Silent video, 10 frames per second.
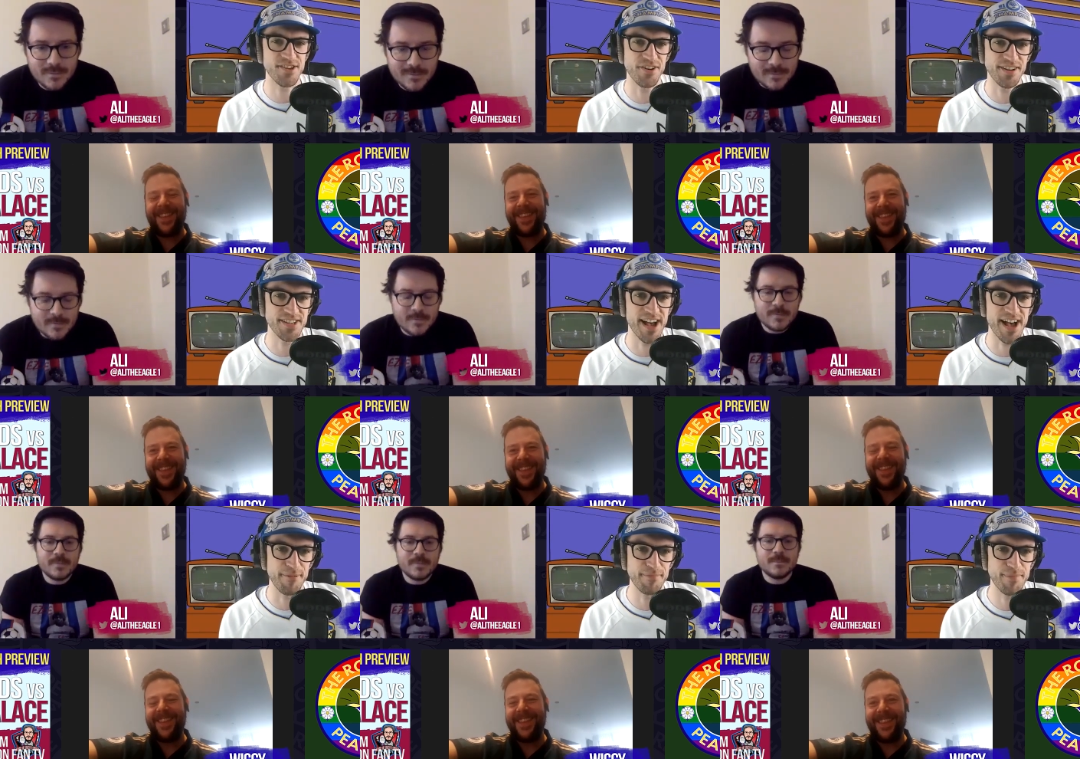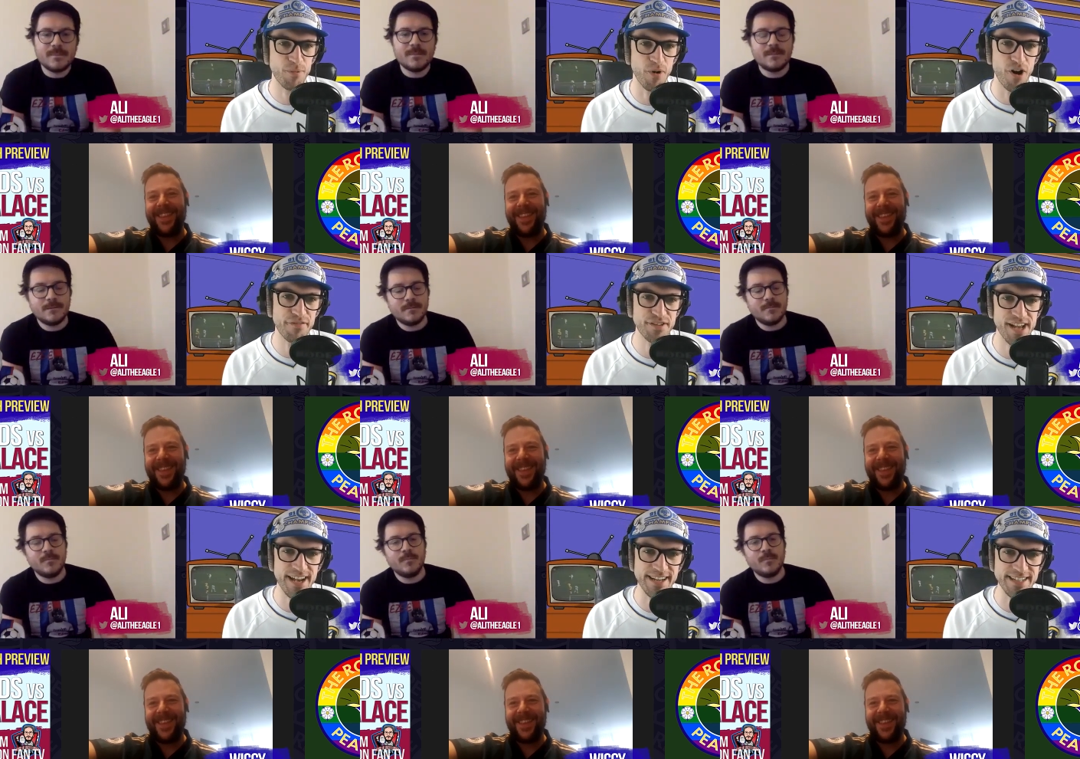Speaker 1: on his arm were
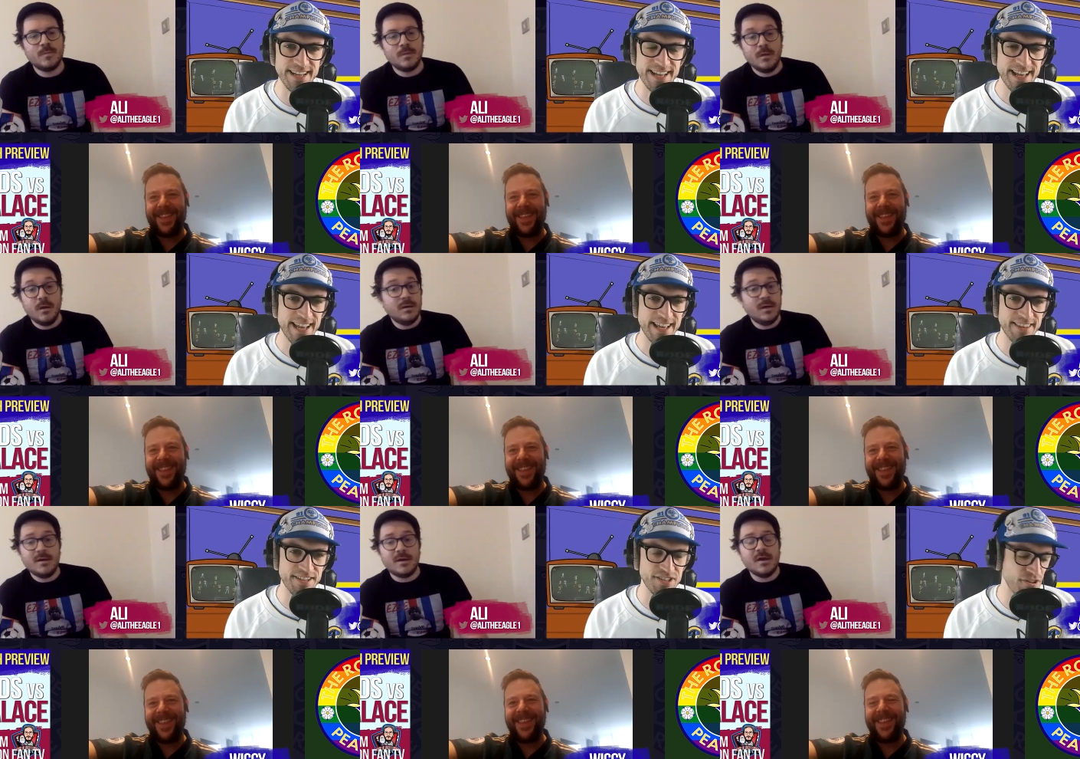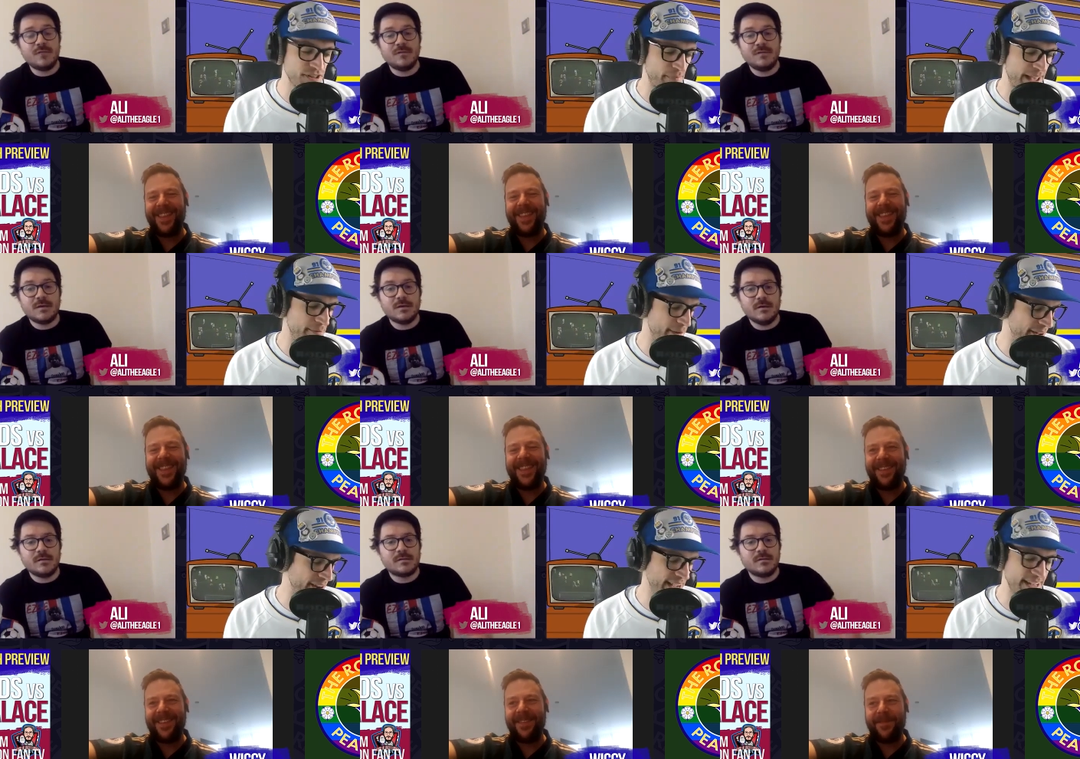offside. There's no debate
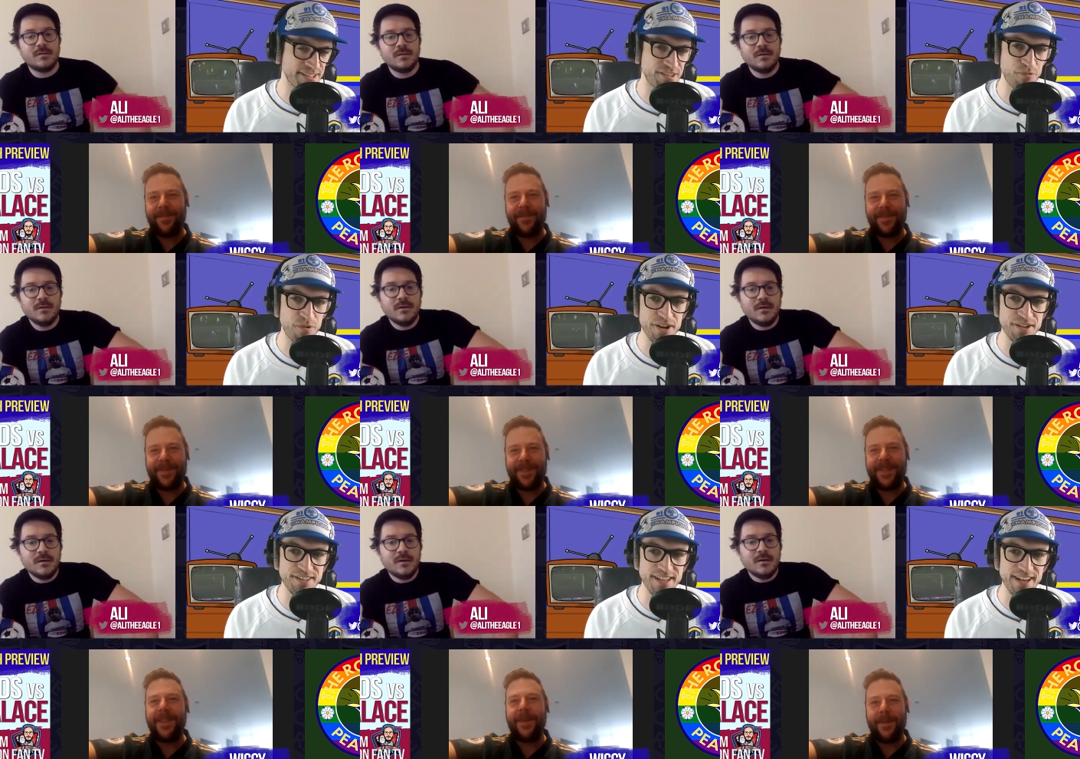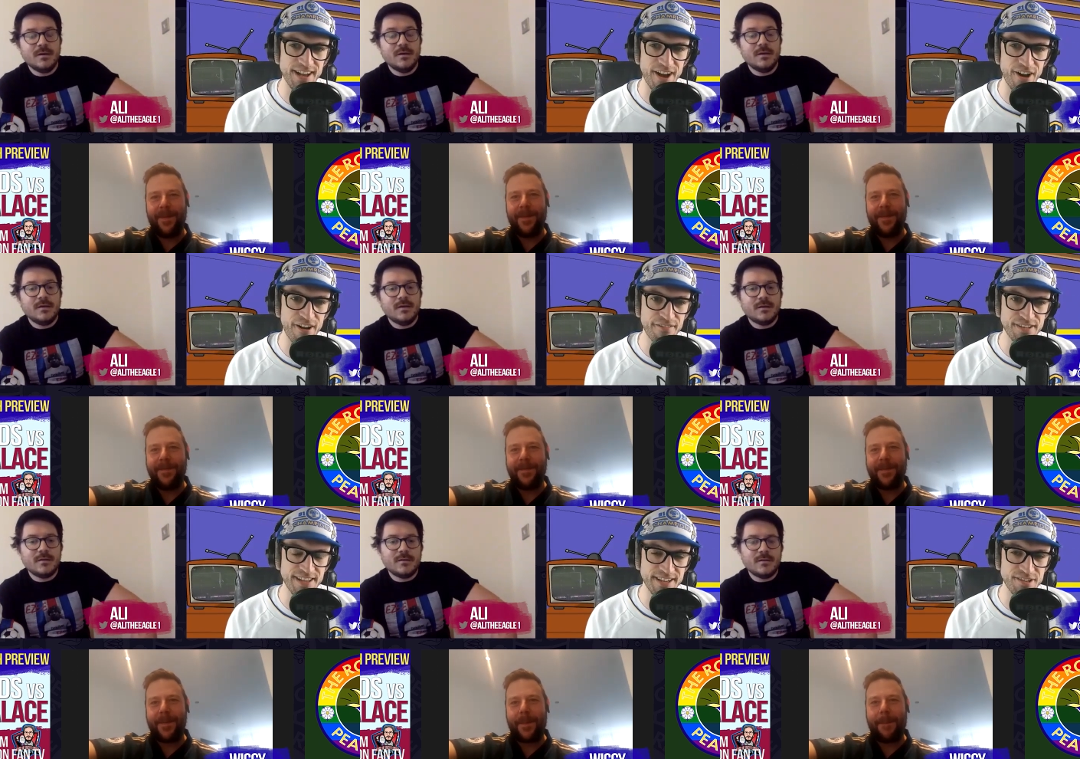about it. It's the worst off.
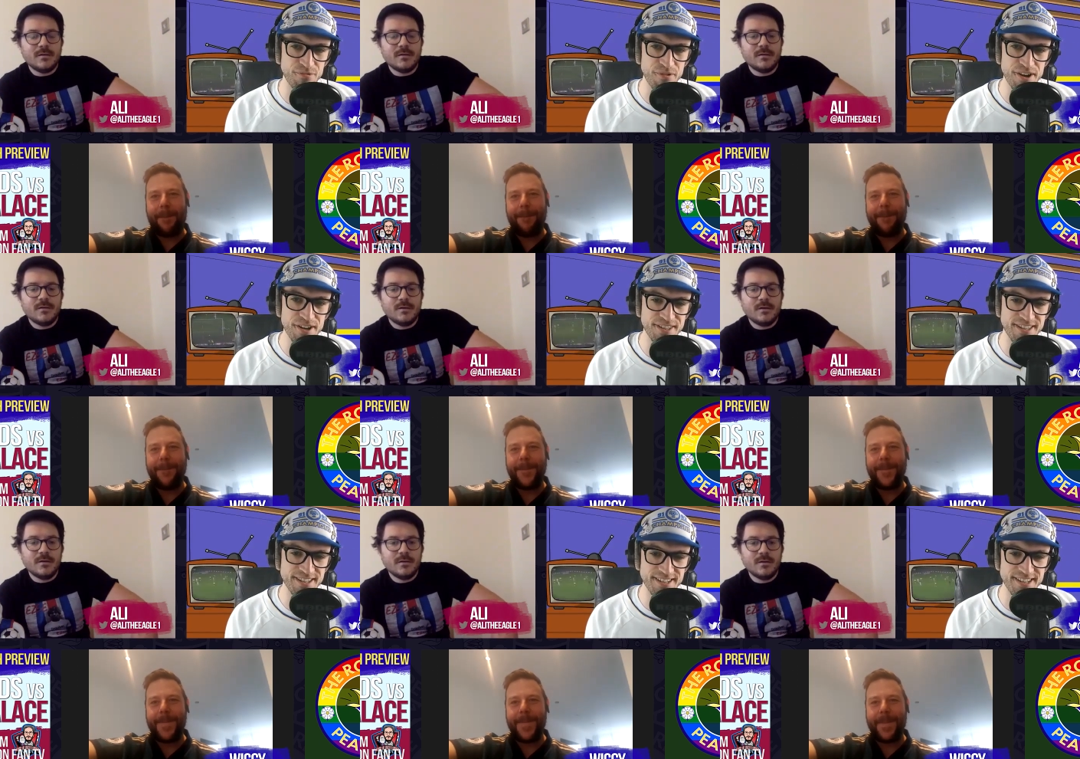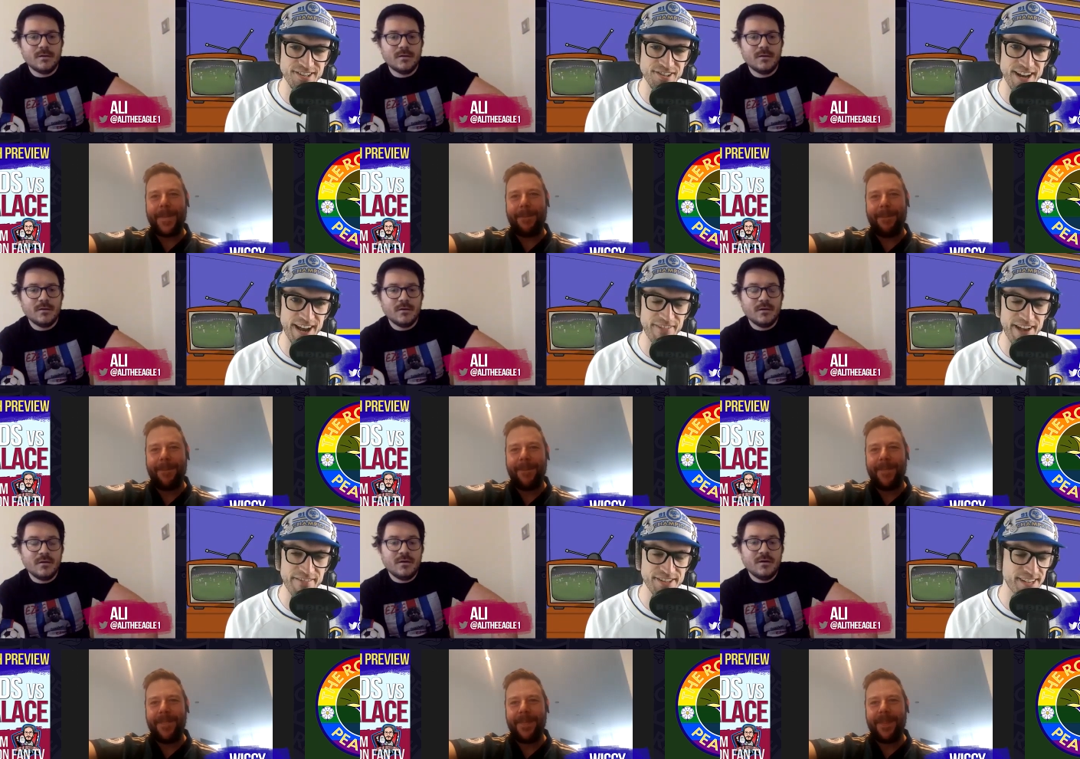It's the worst decision I've
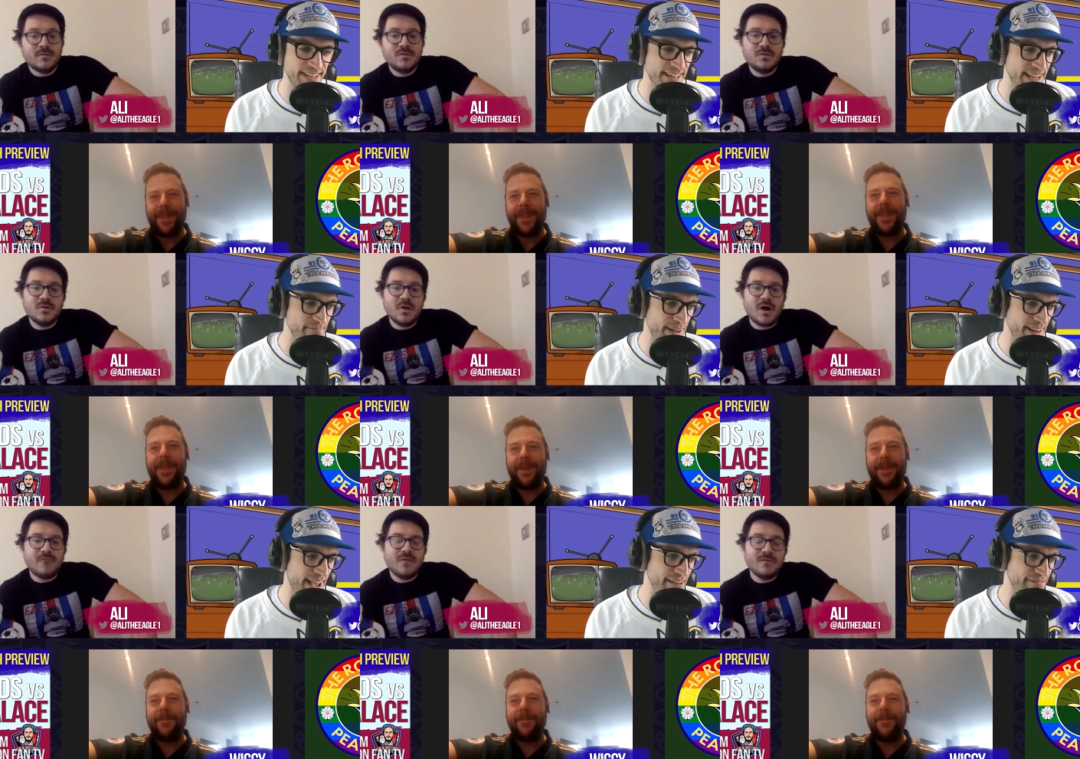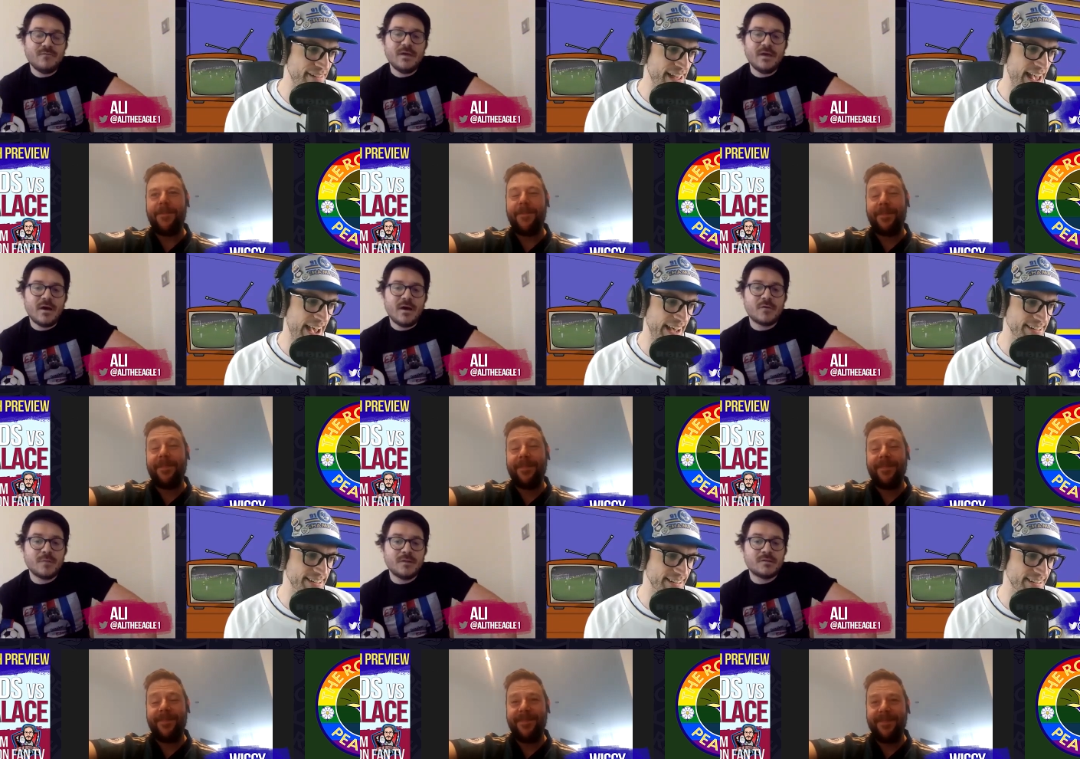ever seen in my life.
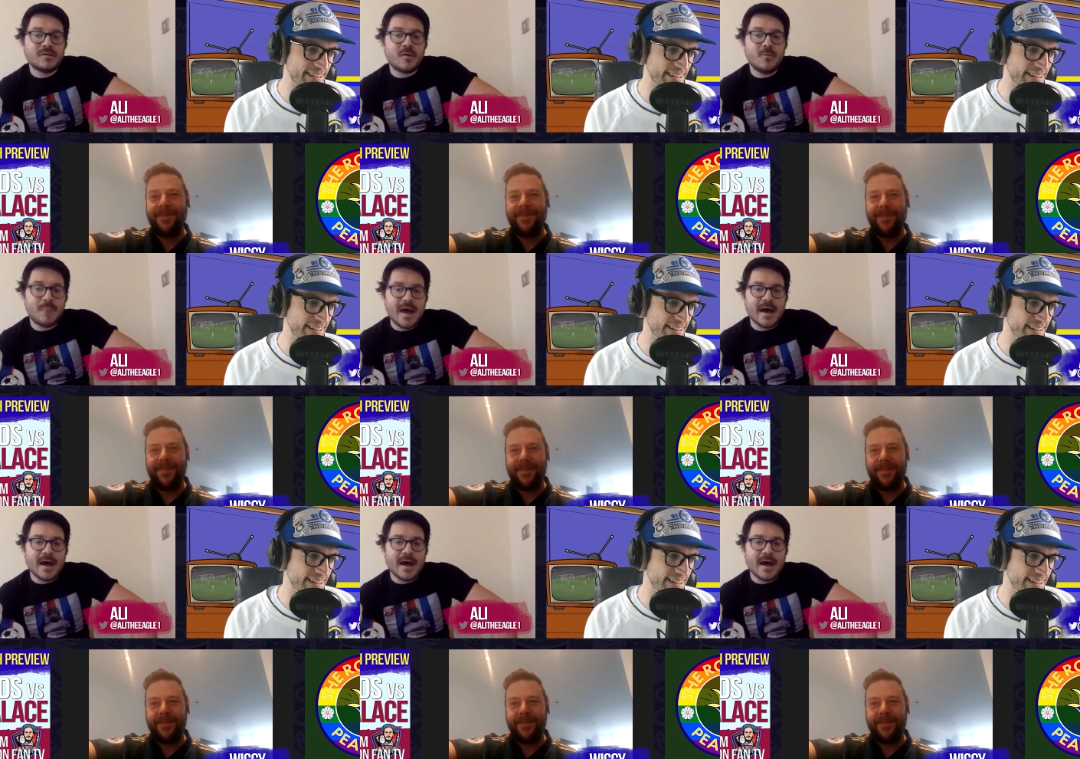And
Speaker 2: being so